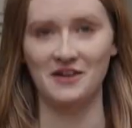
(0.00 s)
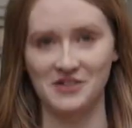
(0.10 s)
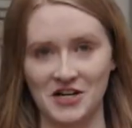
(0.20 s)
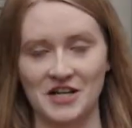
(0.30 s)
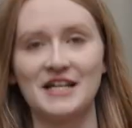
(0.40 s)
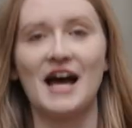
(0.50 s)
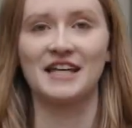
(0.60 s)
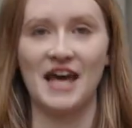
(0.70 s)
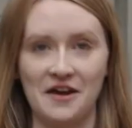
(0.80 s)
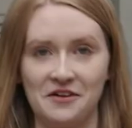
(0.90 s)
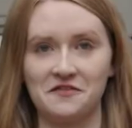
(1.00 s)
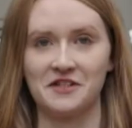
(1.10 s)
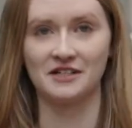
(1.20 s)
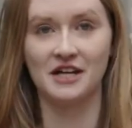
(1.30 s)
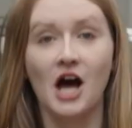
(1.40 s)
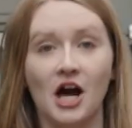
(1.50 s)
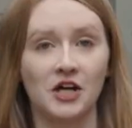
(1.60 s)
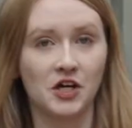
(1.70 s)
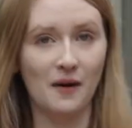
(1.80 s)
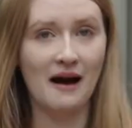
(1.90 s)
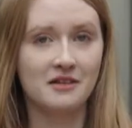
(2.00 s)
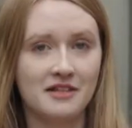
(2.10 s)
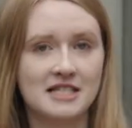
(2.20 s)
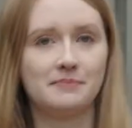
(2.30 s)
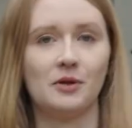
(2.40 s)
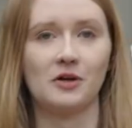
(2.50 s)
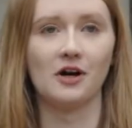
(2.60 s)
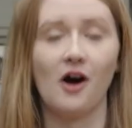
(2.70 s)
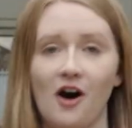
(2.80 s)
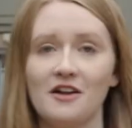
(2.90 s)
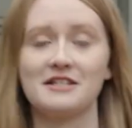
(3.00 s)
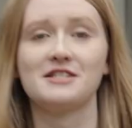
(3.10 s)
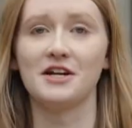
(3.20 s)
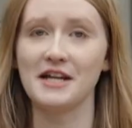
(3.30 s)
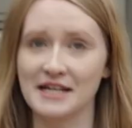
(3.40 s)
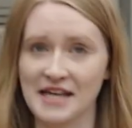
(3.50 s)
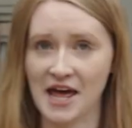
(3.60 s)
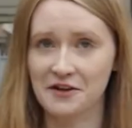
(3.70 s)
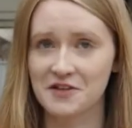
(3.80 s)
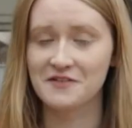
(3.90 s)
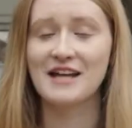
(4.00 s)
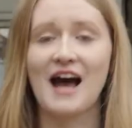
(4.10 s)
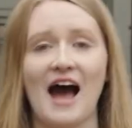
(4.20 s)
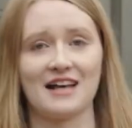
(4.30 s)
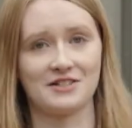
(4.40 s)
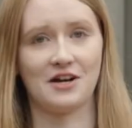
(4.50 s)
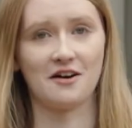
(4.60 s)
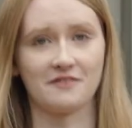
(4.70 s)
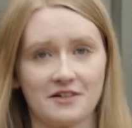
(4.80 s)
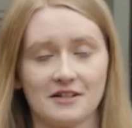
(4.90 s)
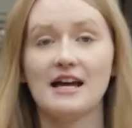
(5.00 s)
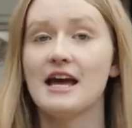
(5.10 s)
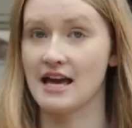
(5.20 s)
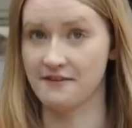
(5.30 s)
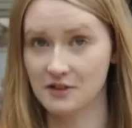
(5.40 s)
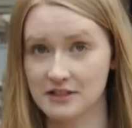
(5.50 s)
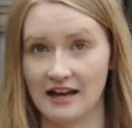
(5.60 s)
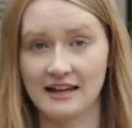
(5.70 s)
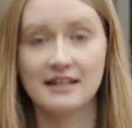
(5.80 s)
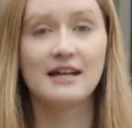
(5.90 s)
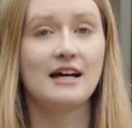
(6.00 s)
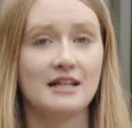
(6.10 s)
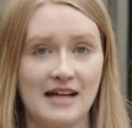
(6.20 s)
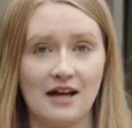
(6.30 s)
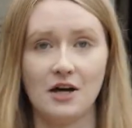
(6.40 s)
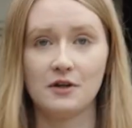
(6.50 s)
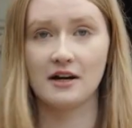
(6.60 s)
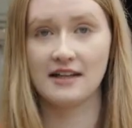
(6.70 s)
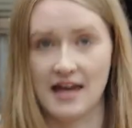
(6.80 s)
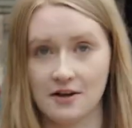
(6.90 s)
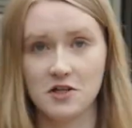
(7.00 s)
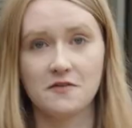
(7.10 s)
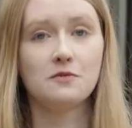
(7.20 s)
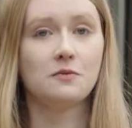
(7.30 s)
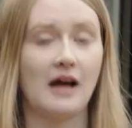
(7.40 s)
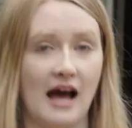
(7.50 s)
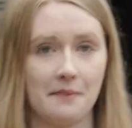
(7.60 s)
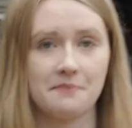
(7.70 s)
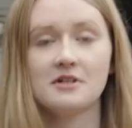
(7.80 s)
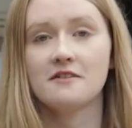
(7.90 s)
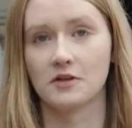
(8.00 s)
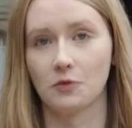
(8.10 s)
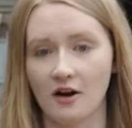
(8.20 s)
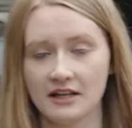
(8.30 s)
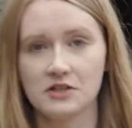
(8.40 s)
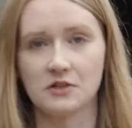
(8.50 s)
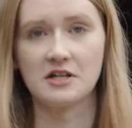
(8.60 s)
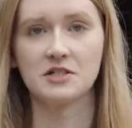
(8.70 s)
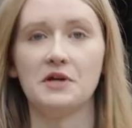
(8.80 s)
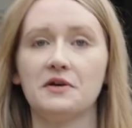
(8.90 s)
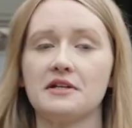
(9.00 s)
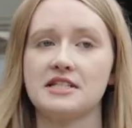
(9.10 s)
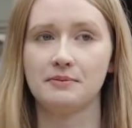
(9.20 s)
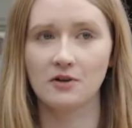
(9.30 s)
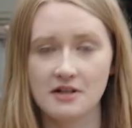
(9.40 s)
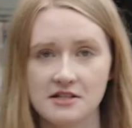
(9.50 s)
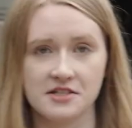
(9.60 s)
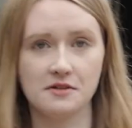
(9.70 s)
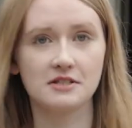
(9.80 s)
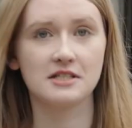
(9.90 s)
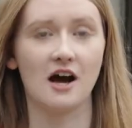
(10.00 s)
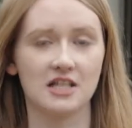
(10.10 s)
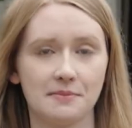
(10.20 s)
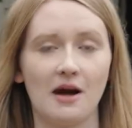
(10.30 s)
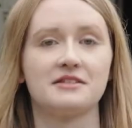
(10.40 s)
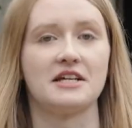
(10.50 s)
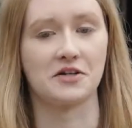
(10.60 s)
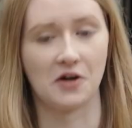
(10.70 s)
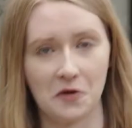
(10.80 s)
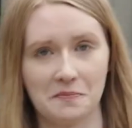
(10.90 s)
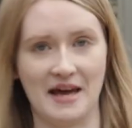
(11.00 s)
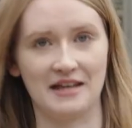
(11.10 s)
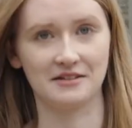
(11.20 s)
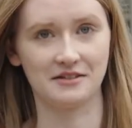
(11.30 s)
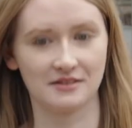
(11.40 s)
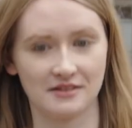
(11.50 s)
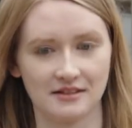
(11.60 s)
your journey at KU Leuven. Go out and explore all that studying at KU Leuven has to offer. If you'd like, download our KU Leuven app for walking tours where you can explore the students' hotspots at your own pace.